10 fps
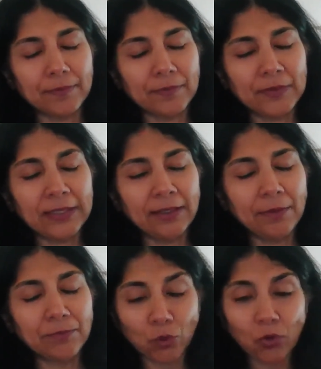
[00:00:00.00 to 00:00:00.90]

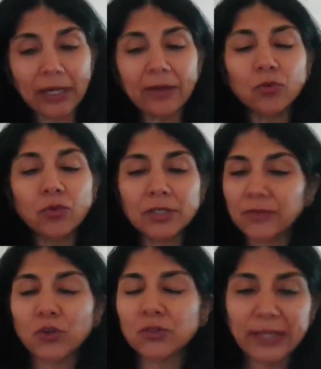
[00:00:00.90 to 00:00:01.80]
The Dogra rulers,
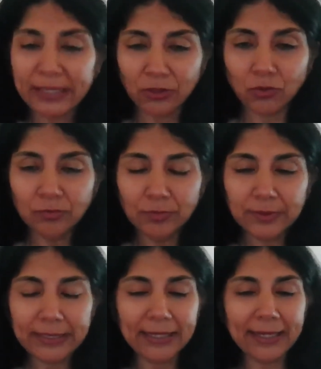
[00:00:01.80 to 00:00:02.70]
of course, were Hindu,
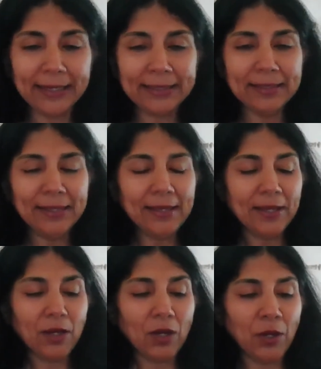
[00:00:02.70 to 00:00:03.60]
right? And
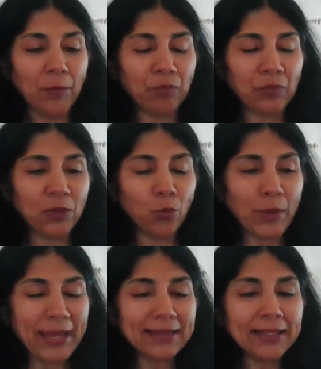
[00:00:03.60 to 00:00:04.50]
the
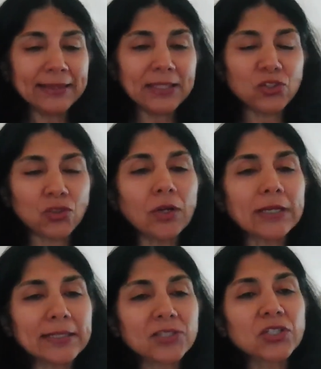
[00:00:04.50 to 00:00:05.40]
way that they
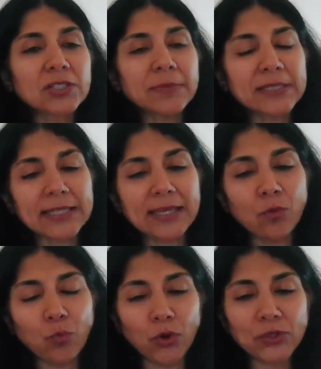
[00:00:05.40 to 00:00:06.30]
sought legitimacy
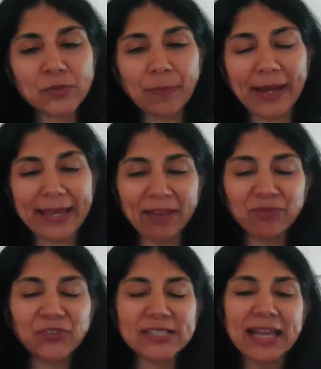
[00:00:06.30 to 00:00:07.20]
was by
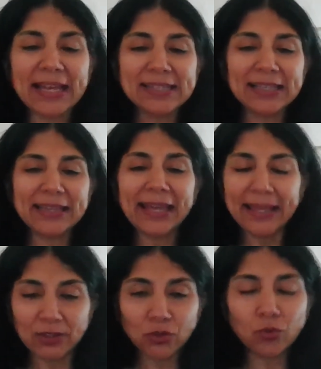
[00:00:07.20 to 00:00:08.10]
emphasizing their
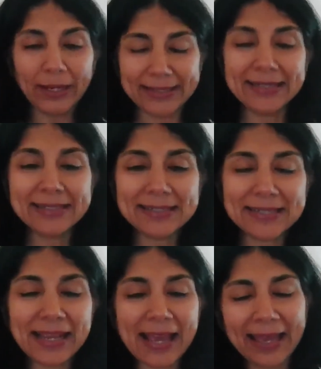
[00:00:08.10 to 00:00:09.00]
Hindu
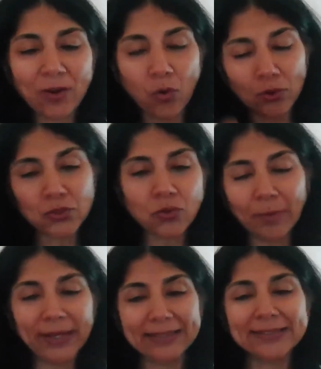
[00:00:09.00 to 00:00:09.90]
identity, and also
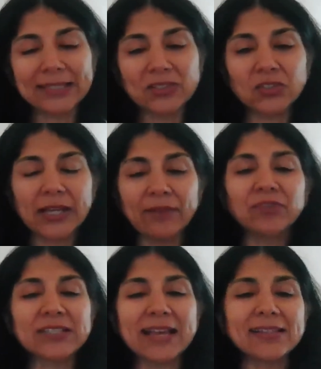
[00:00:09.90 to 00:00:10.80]
by extension
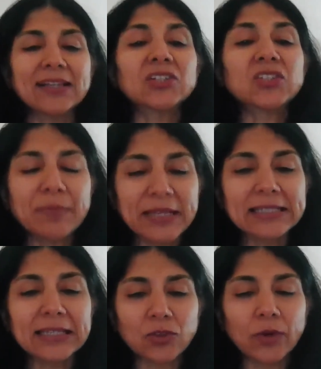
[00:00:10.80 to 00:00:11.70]
emphasizing
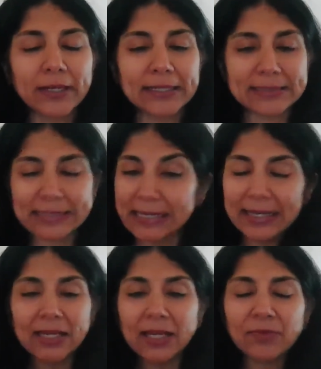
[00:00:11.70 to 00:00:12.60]
Kashmir's Hindu identity,
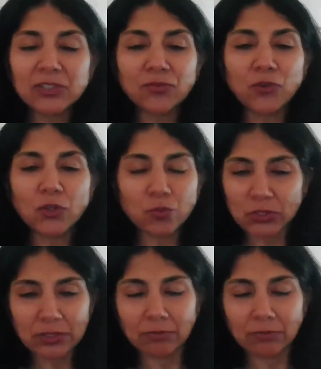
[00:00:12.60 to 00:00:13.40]
which of course was,